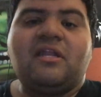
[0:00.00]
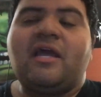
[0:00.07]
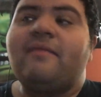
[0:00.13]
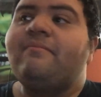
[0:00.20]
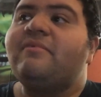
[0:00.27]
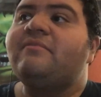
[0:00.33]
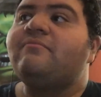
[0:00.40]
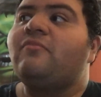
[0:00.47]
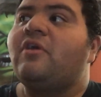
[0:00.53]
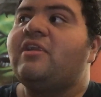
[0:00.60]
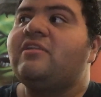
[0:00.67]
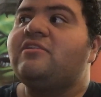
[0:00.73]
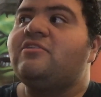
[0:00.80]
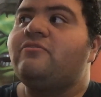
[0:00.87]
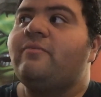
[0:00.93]
I've been
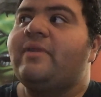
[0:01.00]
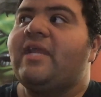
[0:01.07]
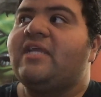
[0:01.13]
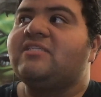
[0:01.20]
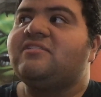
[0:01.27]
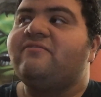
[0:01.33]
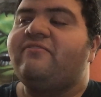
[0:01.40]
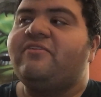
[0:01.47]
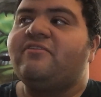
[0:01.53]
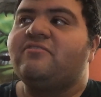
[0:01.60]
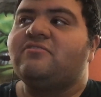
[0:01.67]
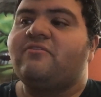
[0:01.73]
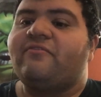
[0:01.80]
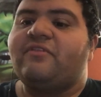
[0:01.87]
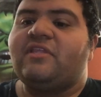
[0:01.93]
wanting to do reaction videos
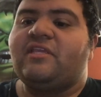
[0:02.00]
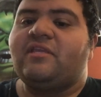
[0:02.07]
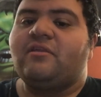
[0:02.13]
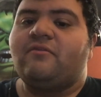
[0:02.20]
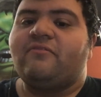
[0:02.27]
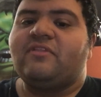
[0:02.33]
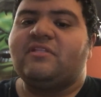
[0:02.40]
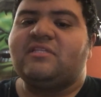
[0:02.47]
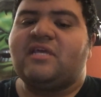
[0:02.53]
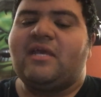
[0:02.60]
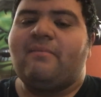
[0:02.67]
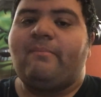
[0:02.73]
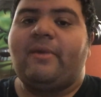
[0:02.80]
over the time,